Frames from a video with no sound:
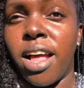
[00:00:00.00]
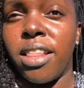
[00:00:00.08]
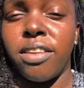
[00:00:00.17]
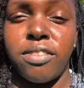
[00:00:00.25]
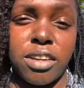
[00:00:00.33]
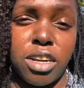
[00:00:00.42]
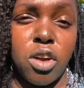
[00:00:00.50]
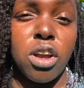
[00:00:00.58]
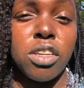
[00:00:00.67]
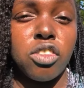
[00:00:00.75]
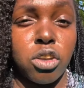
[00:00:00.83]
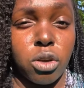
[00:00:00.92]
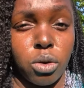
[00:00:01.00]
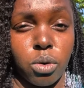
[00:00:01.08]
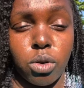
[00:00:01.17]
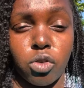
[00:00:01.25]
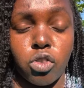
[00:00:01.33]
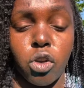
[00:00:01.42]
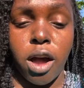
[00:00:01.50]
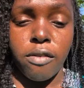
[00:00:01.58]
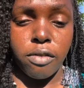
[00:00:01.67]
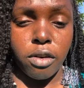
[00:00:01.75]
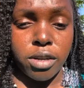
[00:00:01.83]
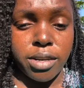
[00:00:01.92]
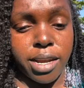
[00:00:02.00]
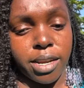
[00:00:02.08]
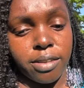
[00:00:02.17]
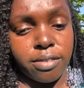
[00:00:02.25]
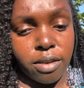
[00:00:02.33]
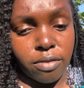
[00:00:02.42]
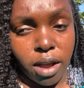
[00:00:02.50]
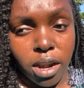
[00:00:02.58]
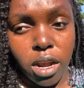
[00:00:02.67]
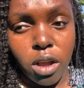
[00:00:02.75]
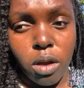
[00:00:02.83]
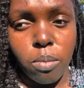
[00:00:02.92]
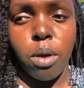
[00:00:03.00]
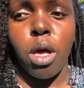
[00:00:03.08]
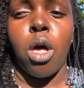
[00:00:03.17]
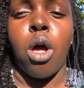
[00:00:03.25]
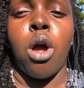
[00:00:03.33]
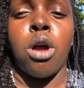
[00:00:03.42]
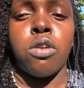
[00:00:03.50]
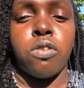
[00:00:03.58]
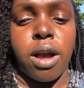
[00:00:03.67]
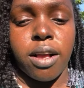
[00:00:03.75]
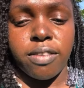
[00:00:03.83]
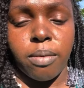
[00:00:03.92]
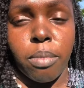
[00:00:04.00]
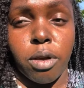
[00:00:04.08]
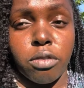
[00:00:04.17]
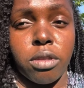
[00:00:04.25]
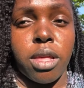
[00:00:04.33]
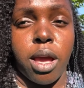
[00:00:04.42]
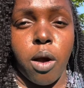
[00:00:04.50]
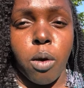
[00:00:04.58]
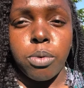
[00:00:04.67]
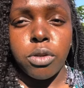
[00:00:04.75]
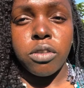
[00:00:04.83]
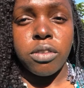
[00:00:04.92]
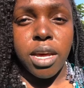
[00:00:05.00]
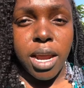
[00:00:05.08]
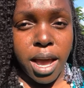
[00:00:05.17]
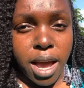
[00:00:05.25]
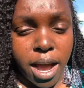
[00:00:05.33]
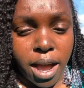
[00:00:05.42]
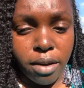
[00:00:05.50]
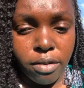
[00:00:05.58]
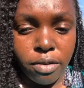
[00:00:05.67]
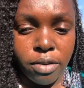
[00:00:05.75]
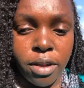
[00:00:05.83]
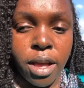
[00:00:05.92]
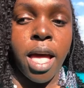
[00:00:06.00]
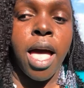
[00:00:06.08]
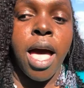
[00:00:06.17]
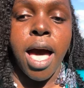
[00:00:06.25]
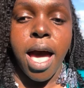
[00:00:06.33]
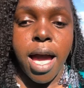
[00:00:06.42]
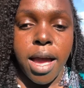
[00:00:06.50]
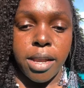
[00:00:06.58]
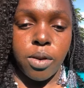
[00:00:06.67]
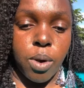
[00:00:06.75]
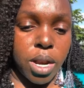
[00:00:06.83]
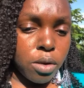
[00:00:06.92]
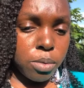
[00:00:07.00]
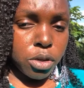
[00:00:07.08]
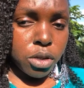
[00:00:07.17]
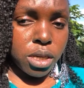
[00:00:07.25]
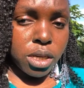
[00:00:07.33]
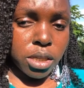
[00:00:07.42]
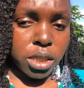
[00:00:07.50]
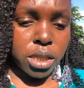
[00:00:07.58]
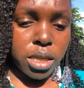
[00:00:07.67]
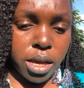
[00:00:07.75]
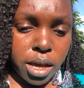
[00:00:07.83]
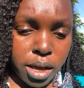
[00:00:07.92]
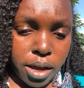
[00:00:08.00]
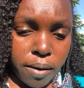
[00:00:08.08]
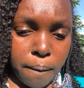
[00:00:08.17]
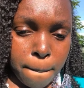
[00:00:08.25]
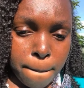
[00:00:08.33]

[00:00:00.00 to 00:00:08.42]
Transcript: and the signal is not good so i've contacted safaricom to ask about the options that i have and one option is the